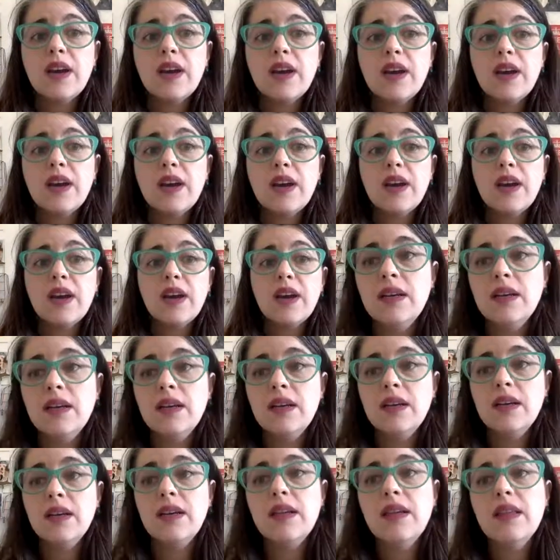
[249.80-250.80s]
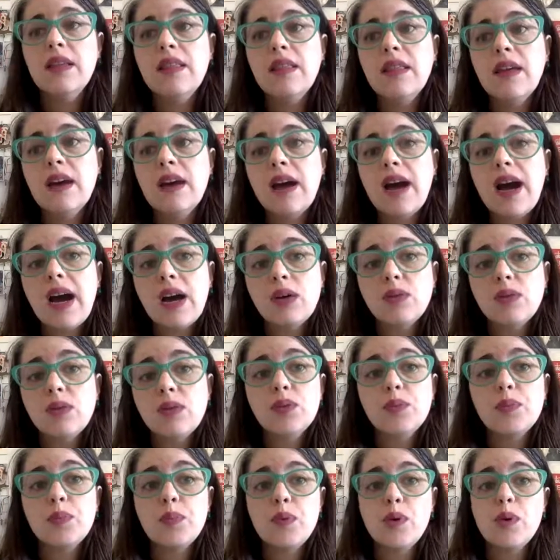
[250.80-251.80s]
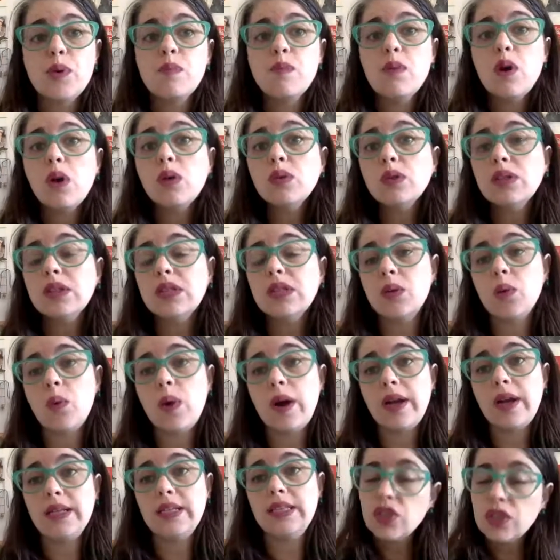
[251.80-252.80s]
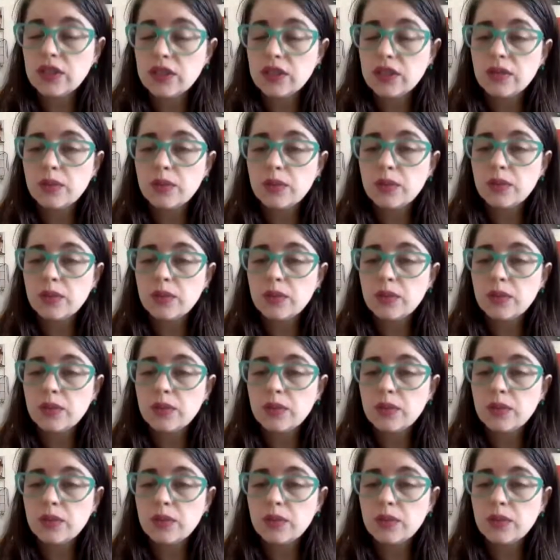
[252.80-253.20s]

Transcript: we have to think how to promote equality,